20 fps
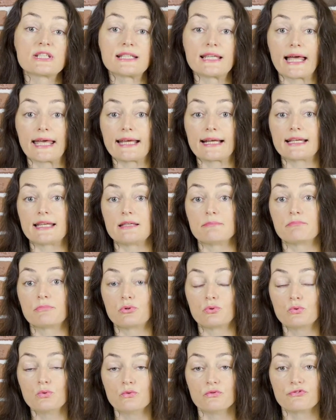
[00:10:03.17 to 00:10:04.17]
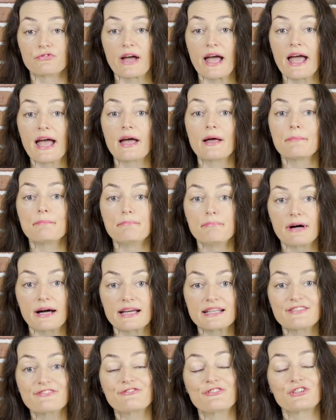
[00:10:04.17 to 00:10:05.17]
likely improve,
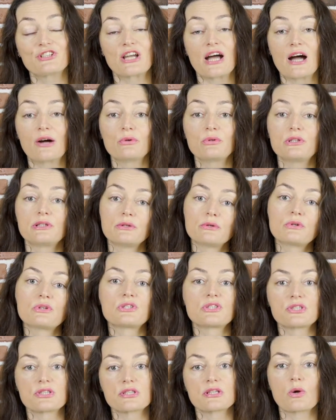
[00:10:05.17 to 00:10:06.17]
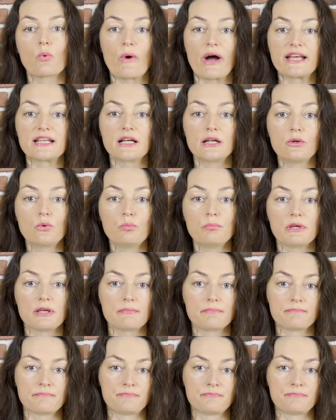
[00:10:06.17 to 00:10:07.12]
but for now it looks quite gloomy.